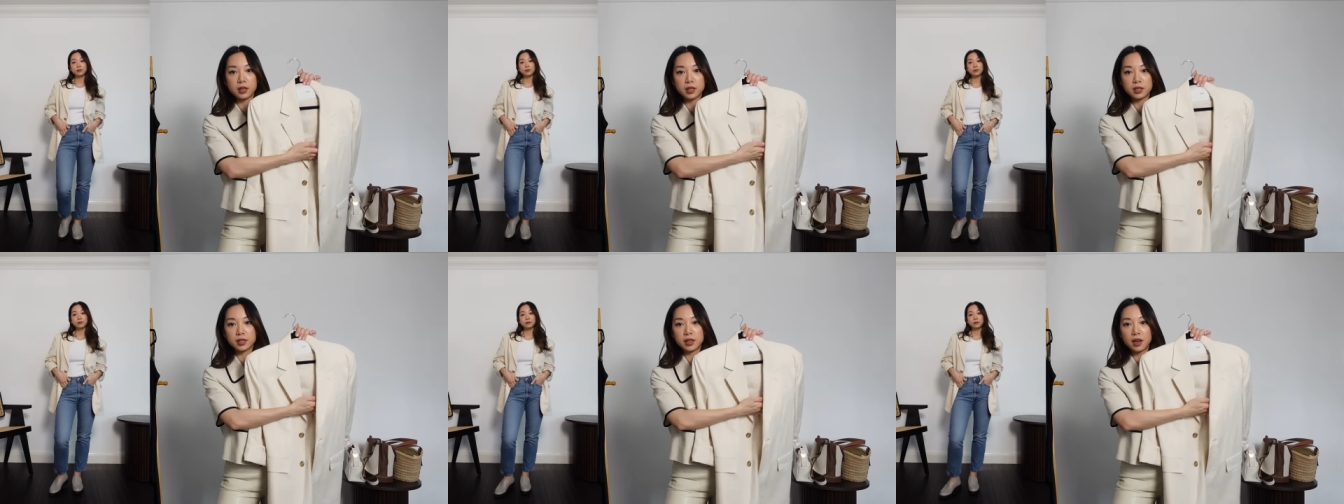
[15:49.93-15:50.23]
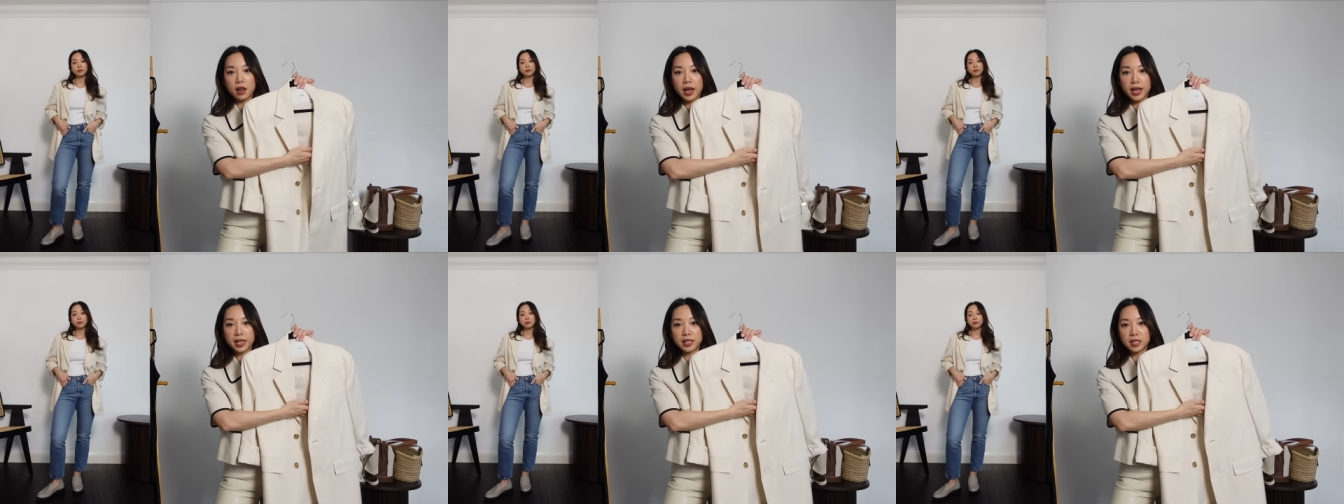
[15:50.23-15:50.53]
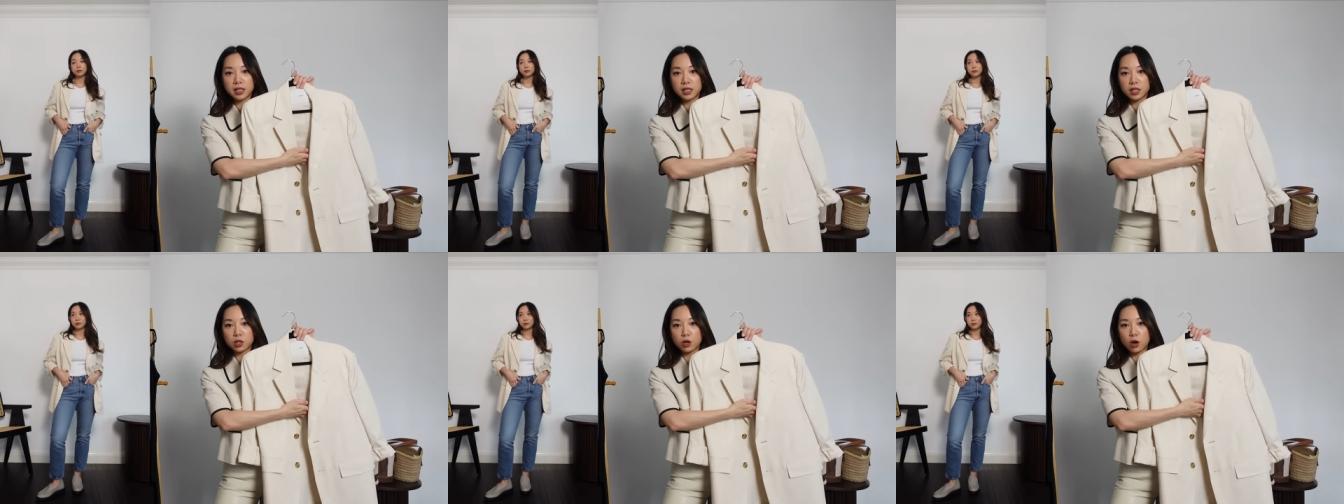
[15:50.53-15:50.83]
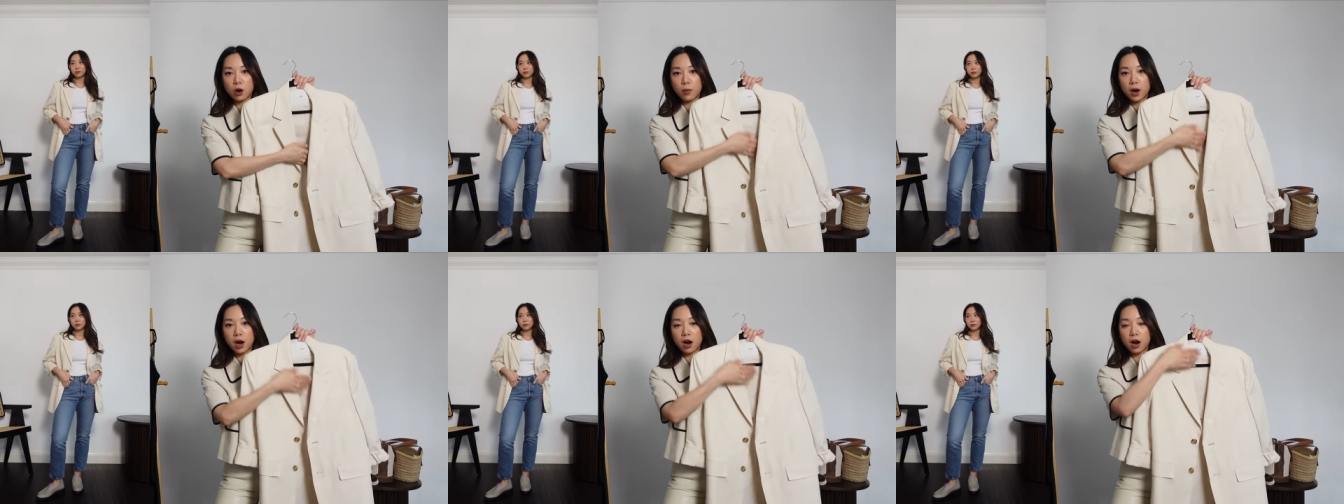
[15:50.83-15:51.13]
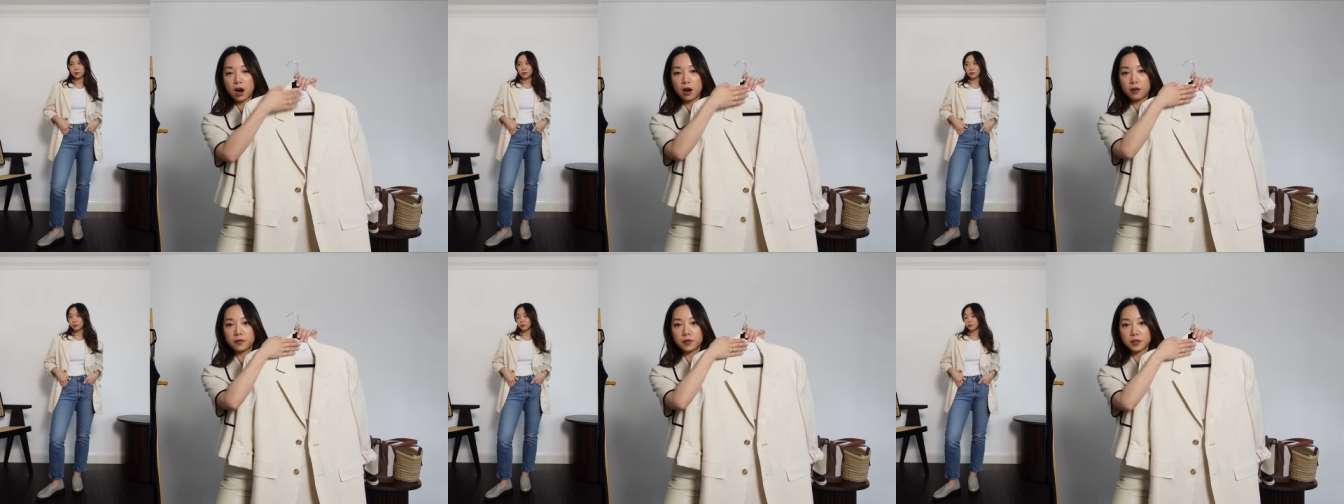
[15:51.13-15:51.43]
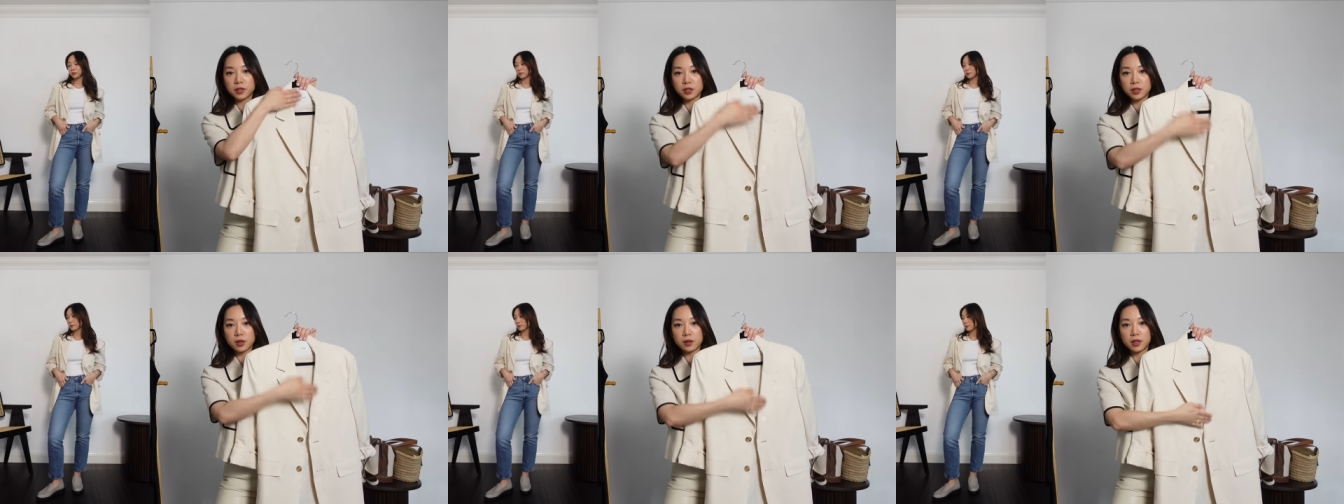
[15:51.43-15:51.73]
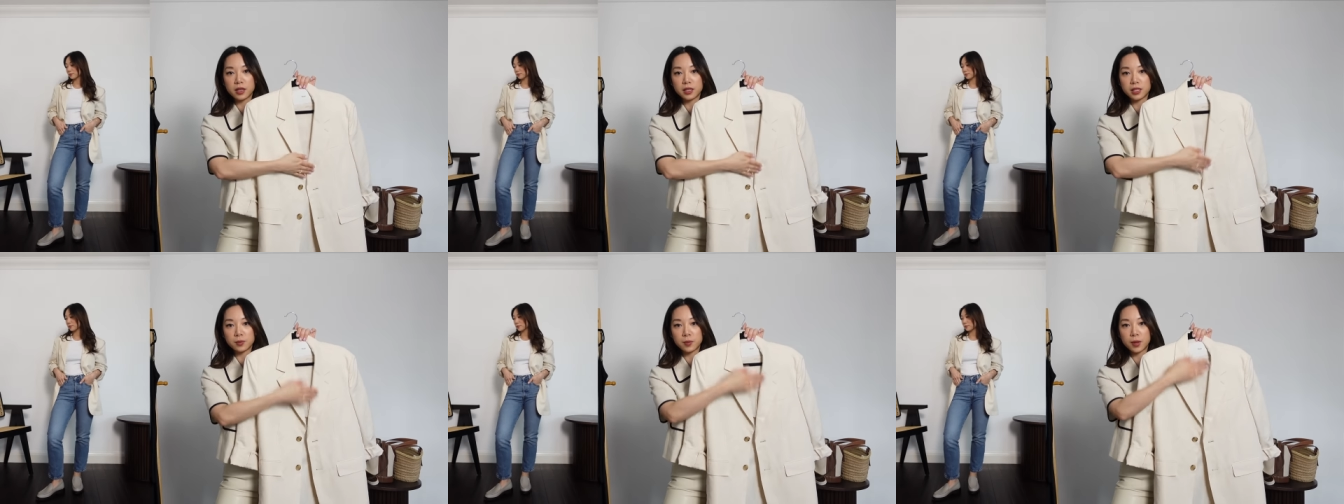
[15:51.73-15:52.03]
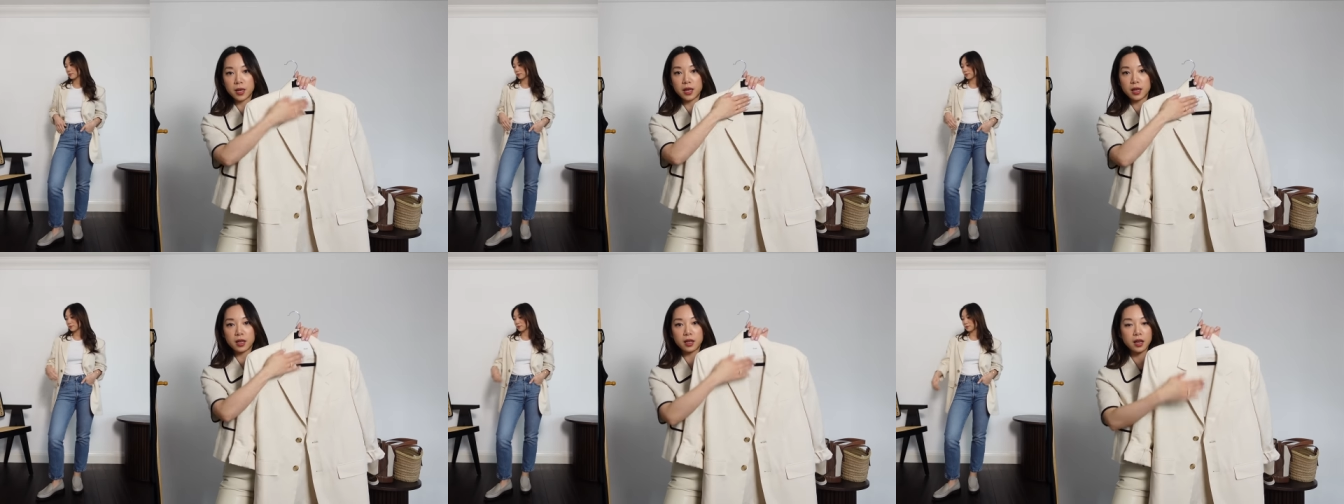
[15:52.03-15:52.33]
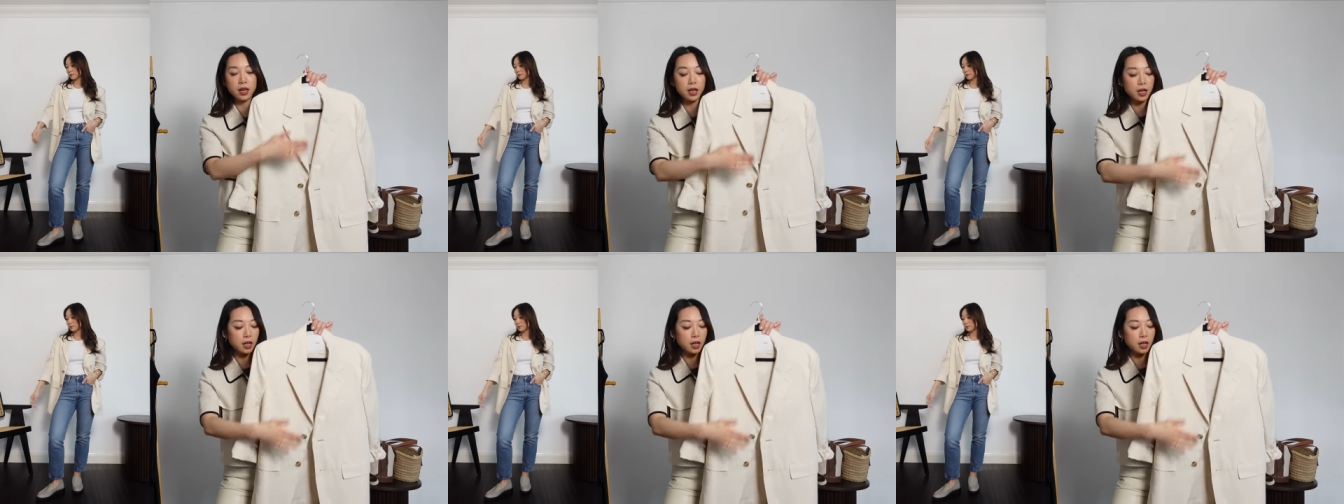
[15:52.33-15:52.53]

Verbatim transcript: It's lined in the top half, so this bit,